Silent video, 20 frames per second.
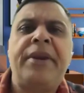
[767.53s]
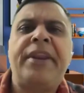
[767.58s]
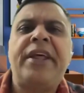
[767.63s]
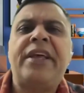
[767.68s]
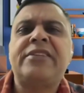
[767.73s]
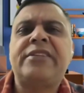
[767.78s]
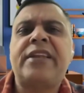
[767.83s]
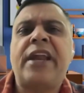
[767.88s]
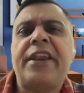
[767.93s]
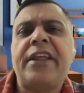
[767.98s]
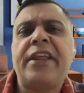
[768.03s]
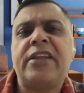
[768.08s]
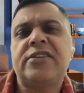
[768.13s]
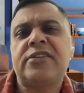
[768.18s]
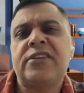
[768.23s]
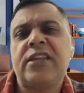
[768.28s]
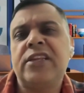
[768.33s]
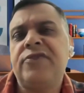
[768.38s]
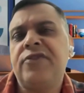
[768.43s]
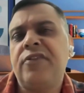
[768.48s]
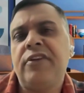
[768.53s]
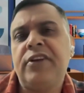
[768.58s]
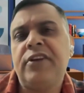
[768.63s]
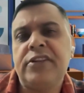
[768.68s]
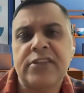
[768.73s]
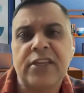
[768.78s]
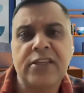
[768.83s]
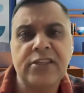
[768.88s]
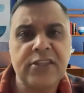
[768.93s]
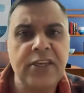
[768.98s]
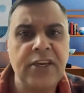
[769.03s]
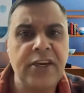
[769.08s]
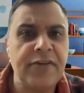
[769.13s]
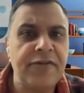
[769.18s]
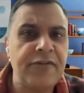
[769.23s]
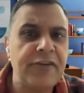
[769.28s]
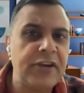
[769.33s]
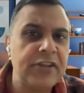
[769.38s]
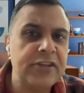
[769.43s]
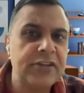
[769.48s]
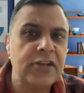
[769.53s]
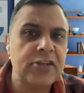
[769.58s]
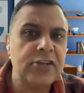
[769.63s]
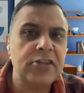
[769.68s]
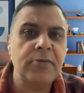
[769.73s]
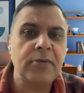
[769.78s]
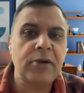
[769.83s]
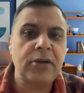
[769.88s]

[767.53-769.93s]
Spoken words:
metastatic stage we will discuss in a different discussion,